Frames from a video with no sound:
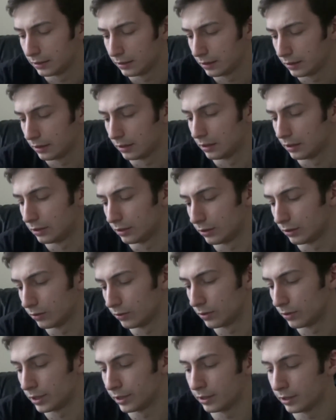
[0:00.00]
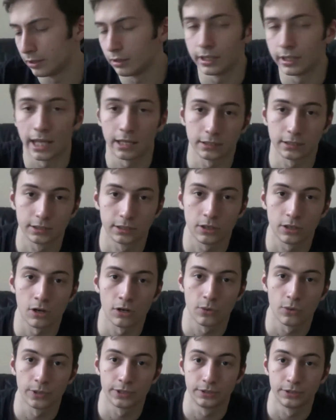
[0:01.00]
So in Galaxy Conquest you
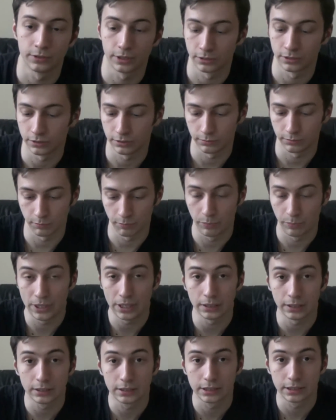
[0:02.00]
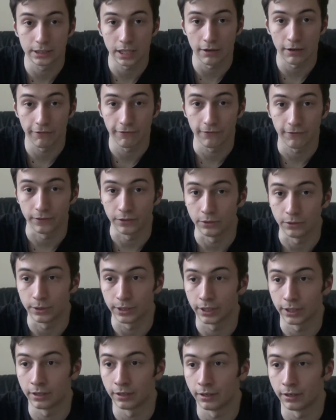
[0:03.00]
can build stuff, you
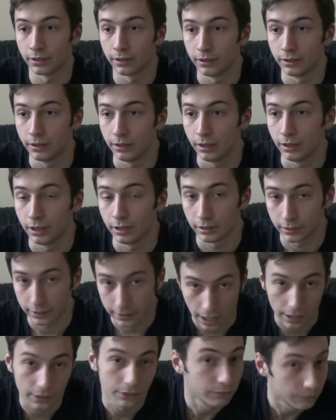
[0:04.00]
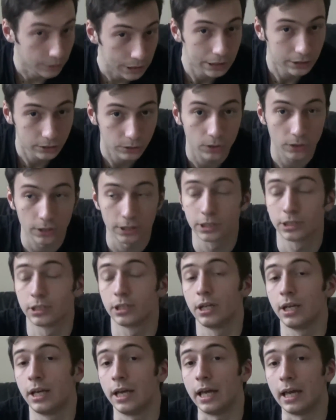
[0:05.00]
can gather resource
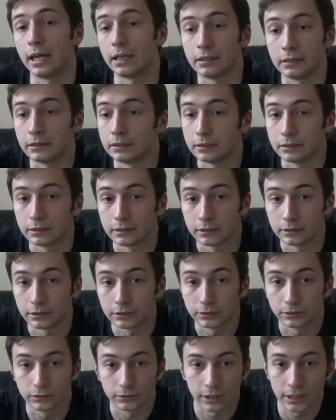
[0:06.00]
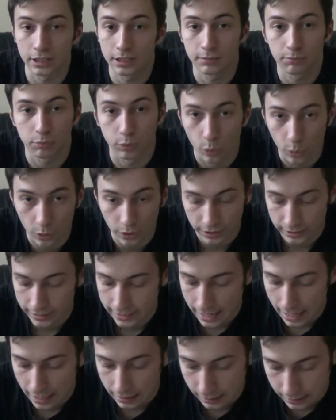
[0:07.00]
and explore the
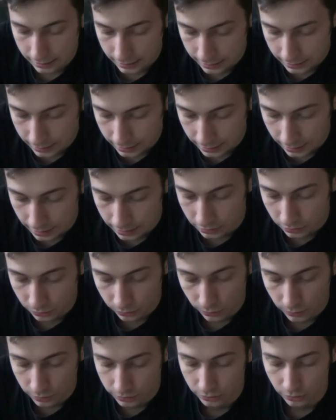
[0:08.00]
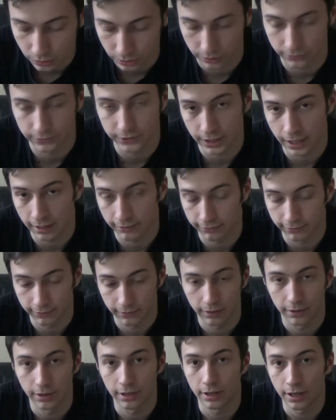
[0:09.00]
galaxy and do all sorts of stuff
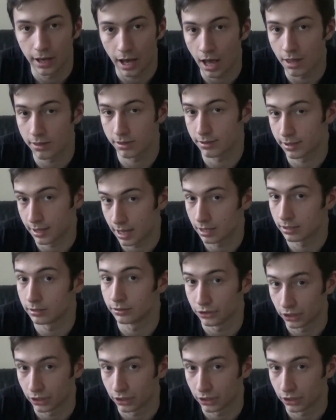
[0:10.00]
other than just,